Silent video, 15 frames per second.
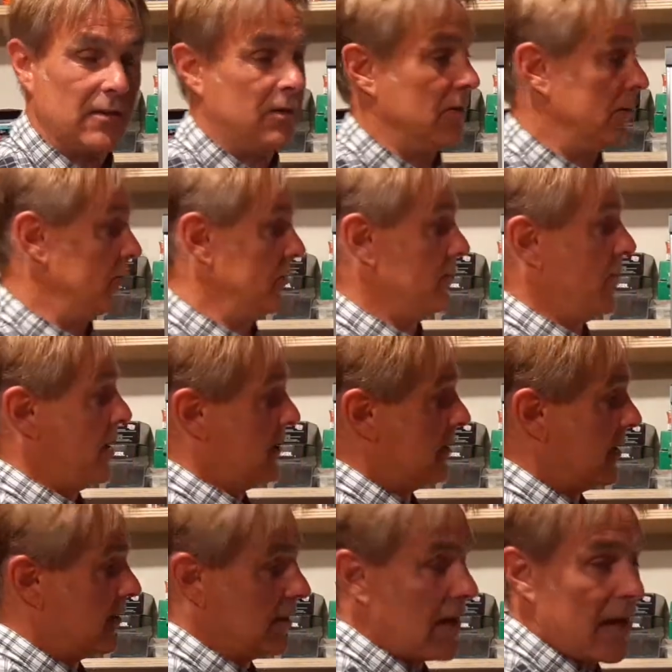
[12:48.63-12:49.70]
Because you might
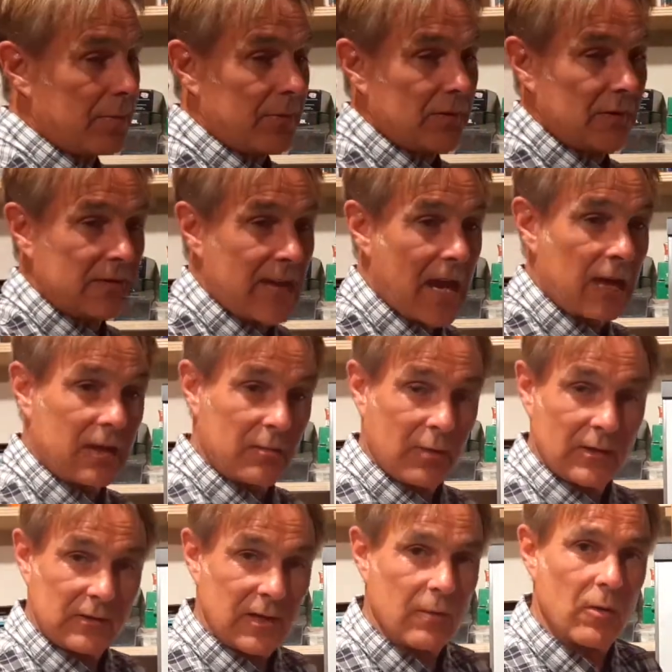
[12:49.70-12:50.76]
take the opposite tack. You
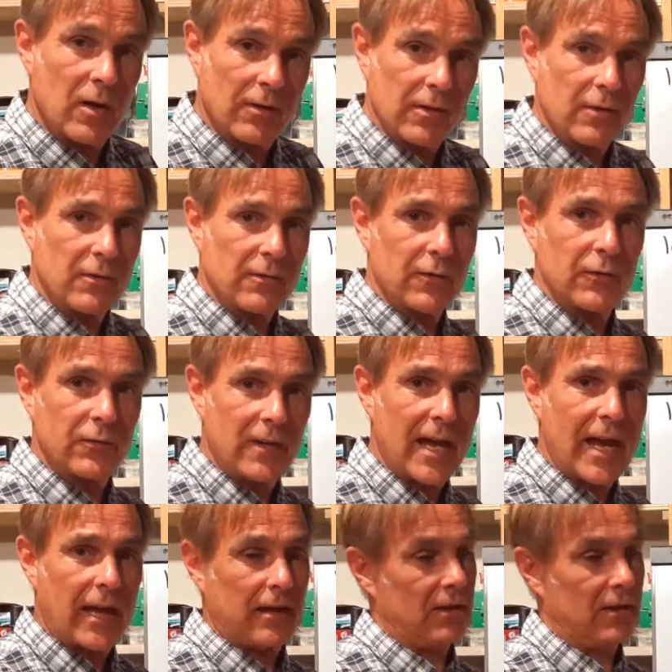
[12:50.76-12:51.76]
might say, well, the Earth is flat,